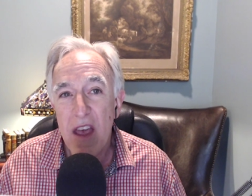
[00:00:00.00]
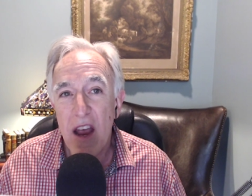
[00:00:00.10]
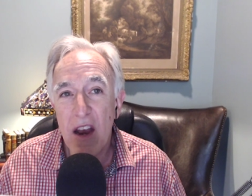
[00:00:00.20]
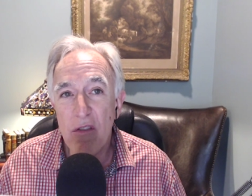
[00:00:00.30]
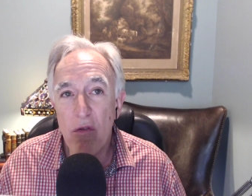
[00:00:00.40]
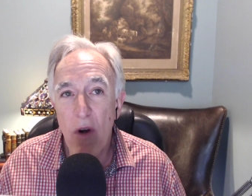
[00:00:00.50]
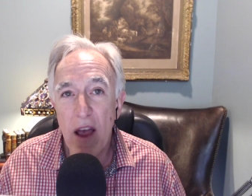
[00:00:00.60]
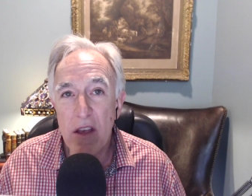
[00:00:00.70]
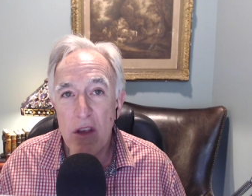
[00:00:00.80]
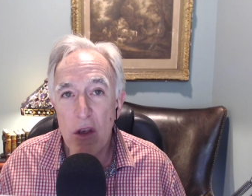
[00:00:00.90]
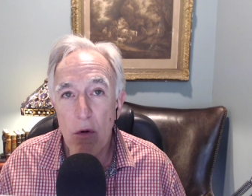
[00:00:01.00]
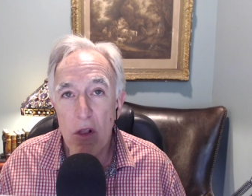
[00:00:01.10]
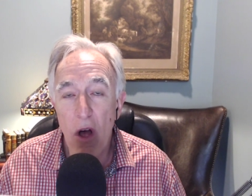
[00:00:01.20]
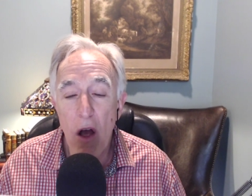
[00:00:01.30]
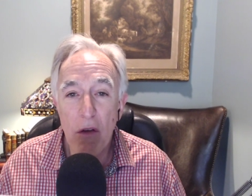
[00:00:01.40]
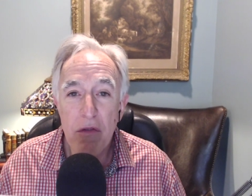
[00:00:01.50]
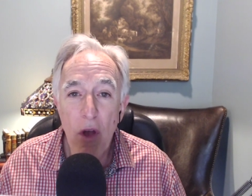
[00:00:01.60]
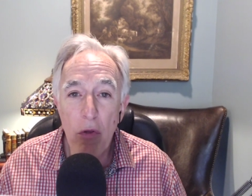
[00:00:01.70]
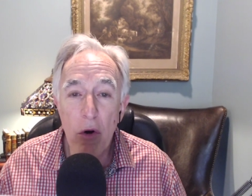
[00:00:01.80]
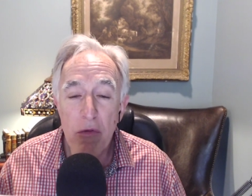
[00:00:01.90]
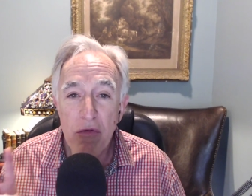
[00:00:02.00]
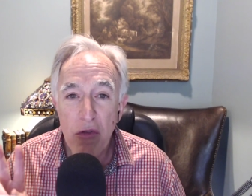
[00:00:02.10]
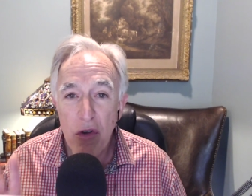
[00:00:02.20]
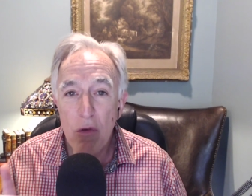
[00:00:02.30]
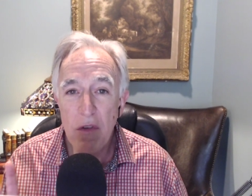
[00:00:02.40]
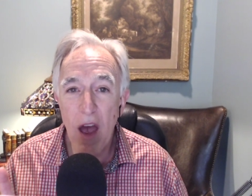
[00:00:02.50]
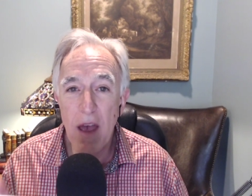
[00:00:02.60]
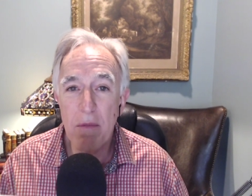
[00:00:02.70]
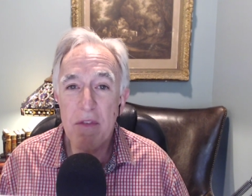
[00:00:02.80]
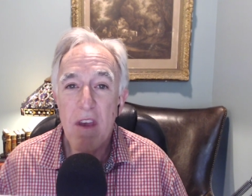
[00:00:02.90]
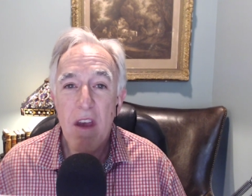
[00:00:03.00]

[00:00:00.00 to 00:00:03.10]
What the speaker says: and dragging you along. So there's two types